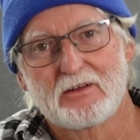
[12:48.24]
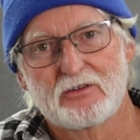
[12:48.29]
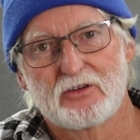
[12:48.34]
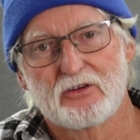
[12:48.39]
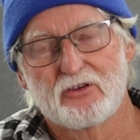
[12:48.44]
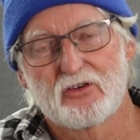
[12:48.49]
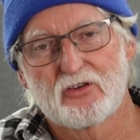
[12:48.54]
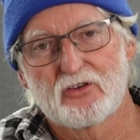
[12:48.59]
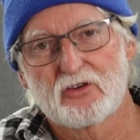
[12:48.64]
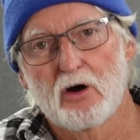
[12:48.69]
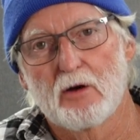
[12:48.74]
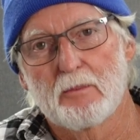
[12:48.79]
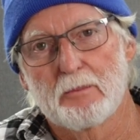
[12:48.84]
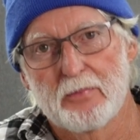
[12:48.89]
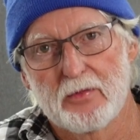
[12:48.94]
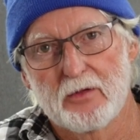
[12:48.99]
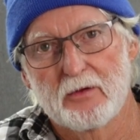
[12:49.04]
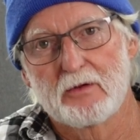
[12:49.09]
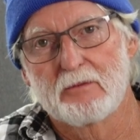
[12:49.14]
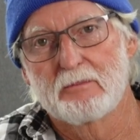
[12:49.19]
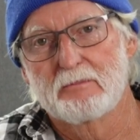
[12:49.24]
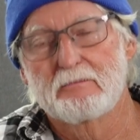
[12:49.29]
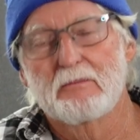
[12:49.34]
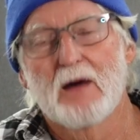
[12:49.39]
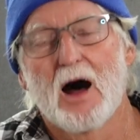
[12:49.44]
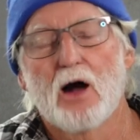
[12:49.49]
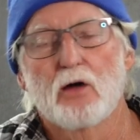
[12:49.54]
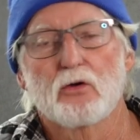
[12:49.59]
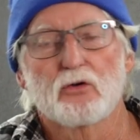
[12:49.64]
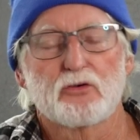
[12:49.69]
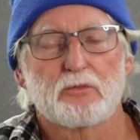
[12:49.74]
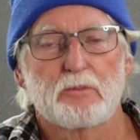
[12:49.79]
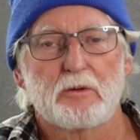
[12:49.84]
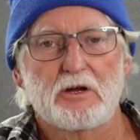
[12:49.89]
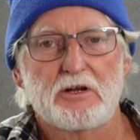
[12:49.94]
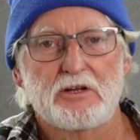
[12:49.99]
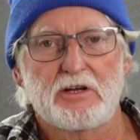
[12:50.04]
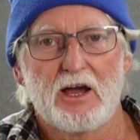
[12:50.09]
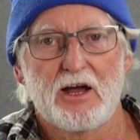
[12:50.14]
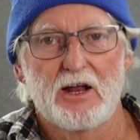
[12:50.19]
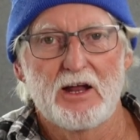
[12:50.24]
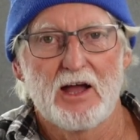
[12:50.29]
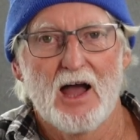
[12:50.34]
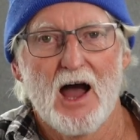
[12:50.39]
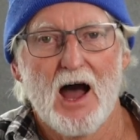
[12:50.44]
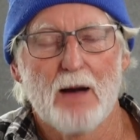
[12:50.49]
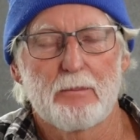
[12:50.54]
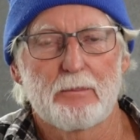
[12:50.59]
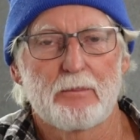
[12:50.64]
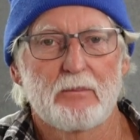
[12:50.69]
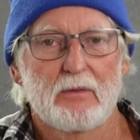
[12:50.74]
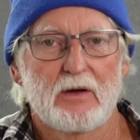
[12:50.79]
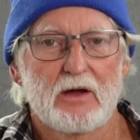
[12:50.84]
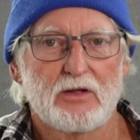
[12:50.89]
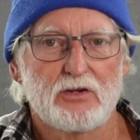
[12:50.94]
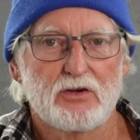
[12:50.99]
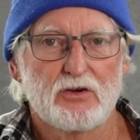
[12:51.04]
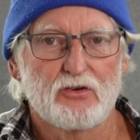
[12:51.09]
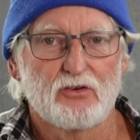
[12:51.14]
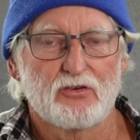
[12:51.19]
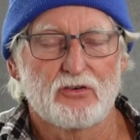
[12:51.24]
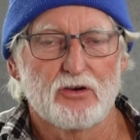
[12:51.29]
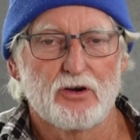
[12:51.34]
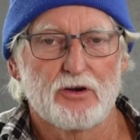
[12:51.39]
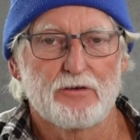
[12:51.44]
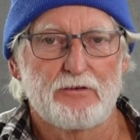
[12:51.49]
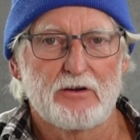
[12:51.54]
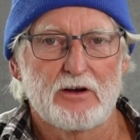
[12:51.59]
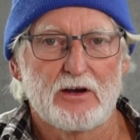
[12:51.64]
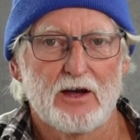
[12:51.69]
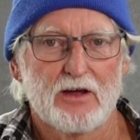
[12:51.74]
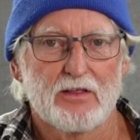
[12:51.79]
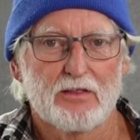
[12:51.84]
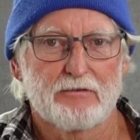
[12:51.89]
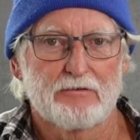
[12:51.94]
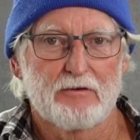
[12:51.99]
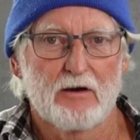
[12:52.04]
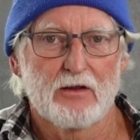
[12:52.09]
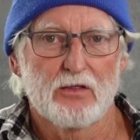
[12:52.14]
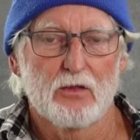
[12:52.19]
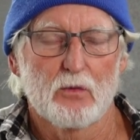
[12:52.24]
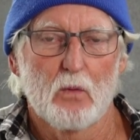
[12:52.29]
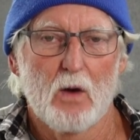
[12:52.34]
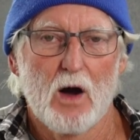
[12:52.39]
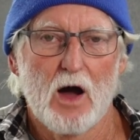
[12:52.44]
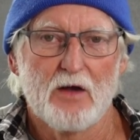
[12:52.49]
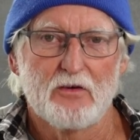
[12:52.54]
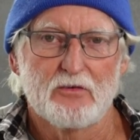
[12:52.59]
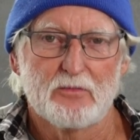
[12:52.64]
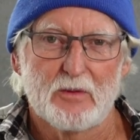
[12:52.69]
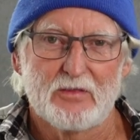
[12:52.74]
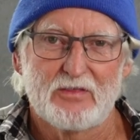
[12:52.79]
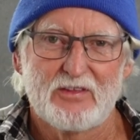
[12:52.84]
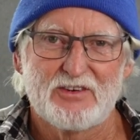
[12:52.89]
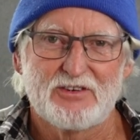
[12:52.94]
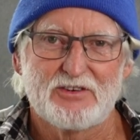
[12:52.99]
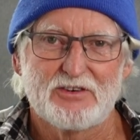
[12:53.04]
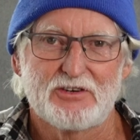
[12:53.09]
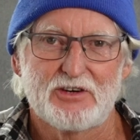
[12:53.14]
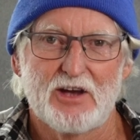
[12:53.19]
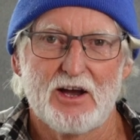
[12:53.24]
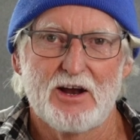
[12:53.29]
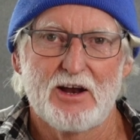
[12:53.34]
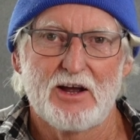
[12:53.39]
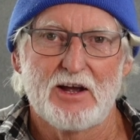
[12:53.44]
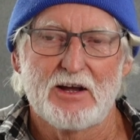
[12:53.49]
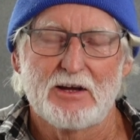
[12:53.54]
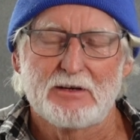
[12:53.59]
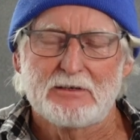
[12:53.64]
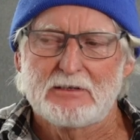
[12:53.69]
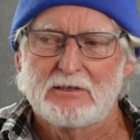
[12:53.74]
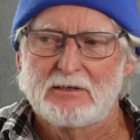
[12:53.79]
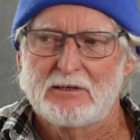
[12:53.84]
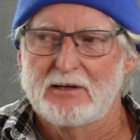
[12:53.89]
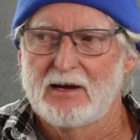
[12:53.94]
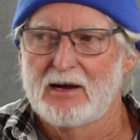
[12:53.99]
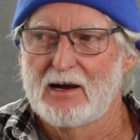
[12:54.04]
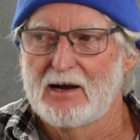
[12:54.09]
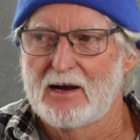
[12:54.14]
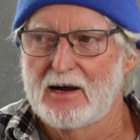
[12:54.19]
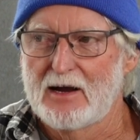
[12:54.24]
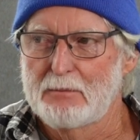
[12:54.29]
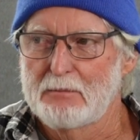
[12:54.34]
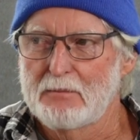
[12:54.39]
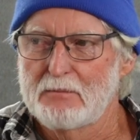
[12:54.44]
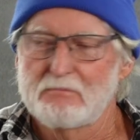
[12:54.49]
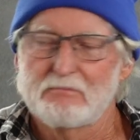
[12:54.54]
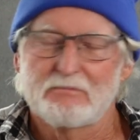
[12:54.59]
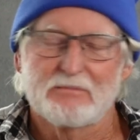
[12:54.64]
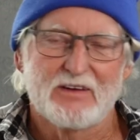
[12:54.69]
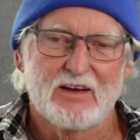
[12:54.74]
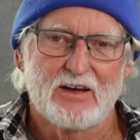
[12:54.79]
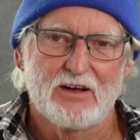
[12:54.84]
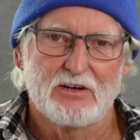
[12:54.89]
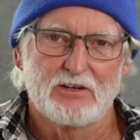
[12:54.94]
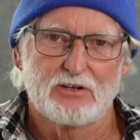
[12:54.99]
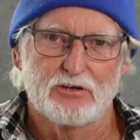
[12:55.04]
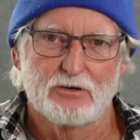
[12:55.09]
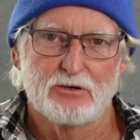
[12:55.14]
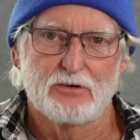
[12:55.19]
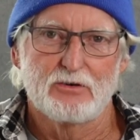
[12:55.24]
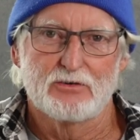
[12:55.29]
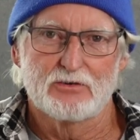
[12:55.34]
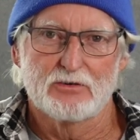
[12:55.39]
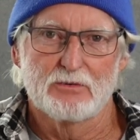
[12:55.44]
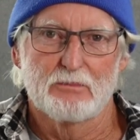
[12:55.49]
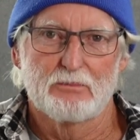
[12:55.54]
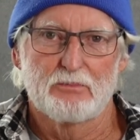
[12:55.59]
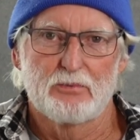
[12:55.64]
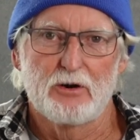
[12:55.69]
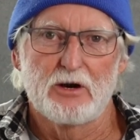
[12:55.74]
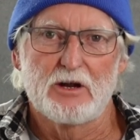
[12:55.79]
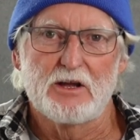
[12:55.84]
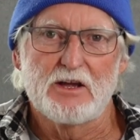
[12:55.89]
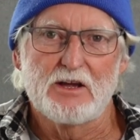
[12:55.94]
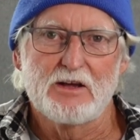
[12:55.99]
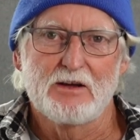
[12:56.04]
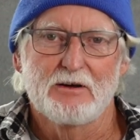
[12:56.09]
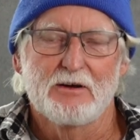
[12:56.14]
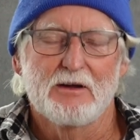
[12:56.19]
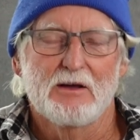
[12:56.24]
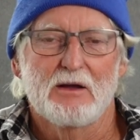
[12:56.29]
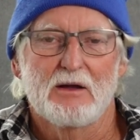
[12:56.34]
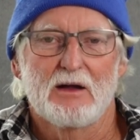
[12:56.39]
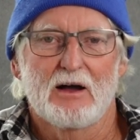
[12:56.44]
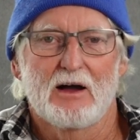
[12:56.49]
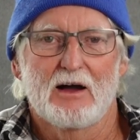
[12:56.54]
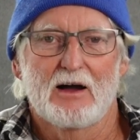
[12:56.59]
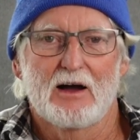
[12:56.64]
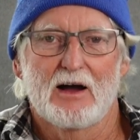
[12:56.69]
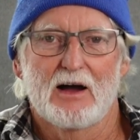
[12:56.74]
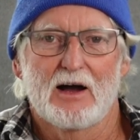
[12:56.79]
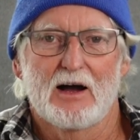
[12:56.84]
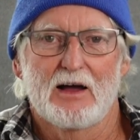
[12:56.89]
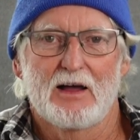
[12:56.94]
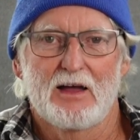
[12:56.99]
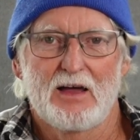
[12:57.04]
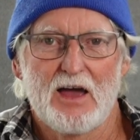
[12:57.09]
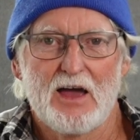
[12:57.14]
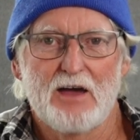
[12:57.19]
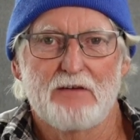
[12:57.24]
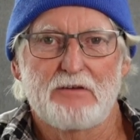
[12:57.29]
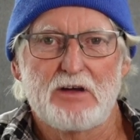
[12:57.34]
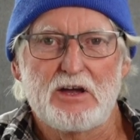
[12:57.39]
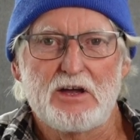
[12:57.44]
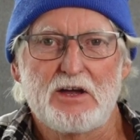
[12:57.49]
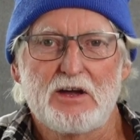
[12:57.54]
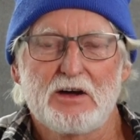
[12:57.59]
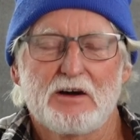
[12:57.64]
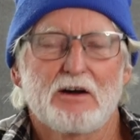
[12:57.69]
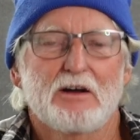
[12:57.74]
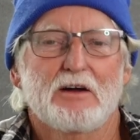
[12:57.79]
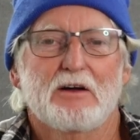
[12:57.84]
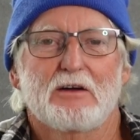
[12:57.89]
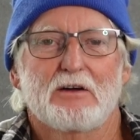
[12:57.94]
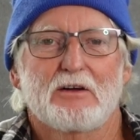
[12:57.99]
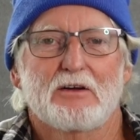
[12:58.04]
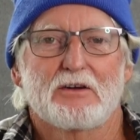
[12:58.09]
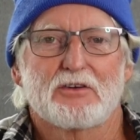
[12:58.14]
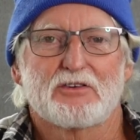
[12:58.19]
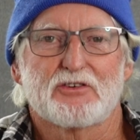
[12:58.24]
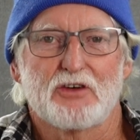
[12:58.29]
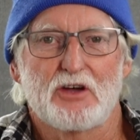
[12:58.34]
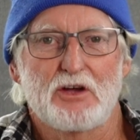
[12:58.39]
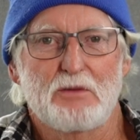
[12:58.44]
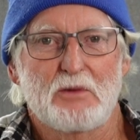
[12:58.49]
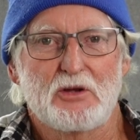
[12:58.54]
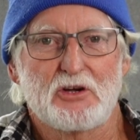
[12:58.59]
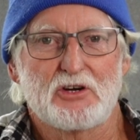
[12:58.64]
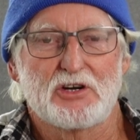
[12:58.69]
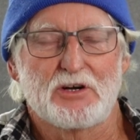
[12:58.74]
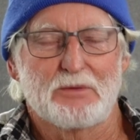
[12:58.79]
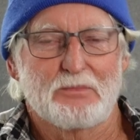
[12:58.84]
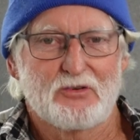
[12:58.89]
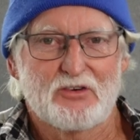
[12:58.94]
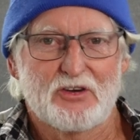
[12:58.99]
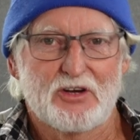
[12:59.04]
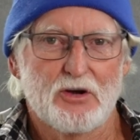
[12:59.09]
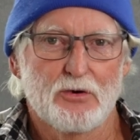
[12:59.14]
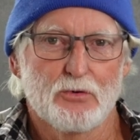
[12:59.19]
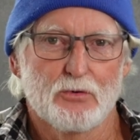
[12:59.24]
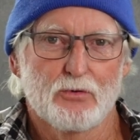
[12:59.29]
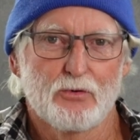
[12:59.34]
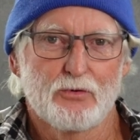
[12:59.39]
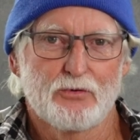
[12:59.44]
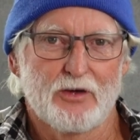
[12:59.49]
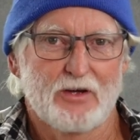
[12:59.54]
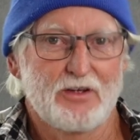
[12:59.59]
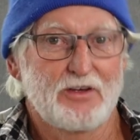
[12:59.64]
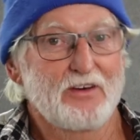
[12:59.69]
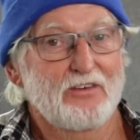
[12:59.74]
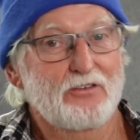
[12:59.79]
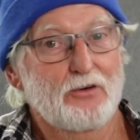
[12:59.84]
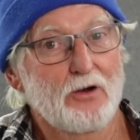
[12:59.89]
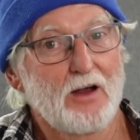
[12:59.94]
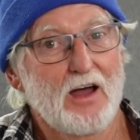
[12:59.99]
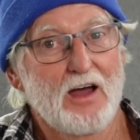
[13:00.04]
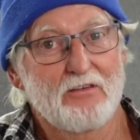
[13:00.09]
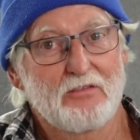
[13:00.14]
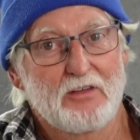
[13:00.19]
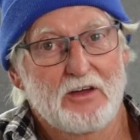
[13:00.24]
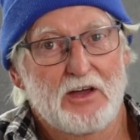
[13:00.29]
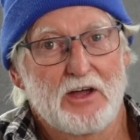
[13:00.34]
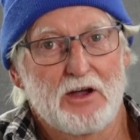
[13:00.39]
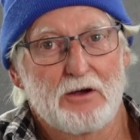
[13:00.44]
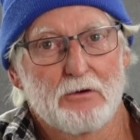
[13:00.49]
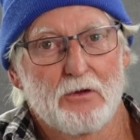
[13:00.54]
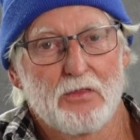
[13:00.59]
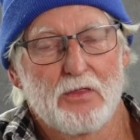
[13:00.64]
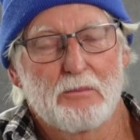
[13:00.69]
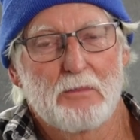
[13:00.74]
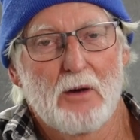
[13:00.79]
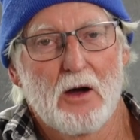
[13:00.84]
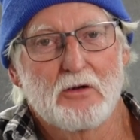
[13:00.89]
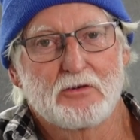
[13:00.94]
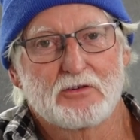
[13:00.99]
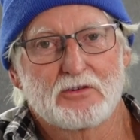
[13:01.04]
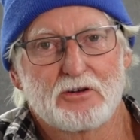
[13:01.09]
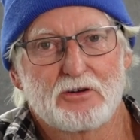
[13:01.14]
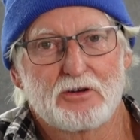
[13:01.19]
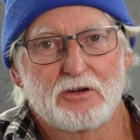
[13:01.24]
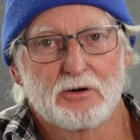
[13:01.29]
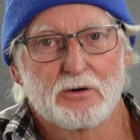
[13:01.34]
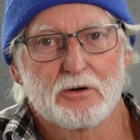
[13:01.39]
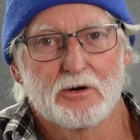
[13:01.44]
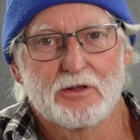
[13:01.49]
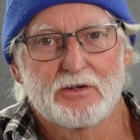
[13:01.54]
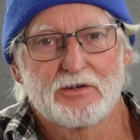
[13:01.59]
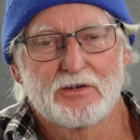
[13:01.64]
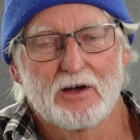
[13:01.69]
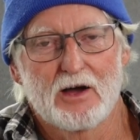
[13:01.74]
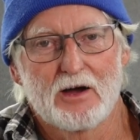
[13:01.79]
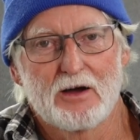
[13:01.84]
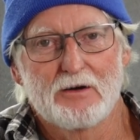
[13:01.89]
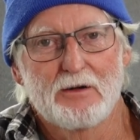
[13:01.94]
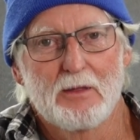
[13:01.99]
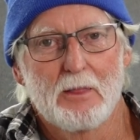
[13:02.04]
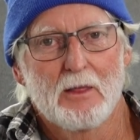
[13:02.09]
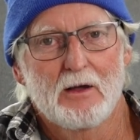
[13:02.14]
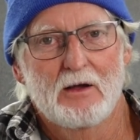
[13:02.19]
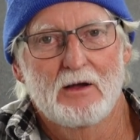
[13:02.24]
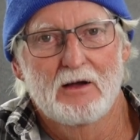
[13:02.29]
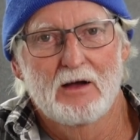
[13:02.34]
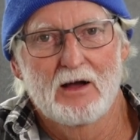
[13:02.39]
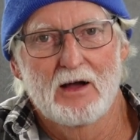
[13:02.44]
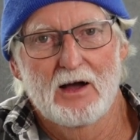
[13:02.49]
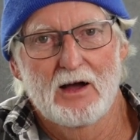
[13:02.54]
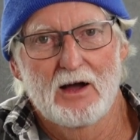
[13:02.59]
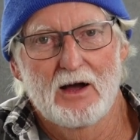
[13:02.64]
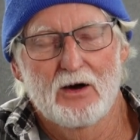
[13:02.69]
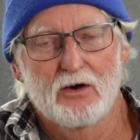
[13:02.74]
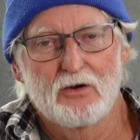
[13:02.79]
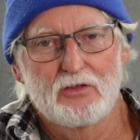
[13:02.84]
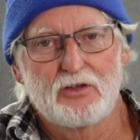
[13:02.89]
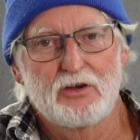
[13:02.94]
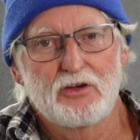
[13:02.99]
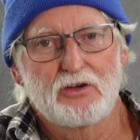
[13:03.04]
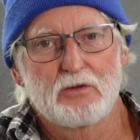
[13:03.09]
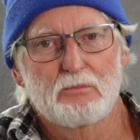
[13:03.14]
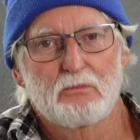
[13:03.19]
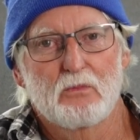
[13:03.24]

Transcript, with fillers: to stop the hull speed getting up and you surfing down the front of the waves. But this is getting um, into some pretty uh, heavy seamanship skills and you've got to have the gear on the boat to do it. So uh, I think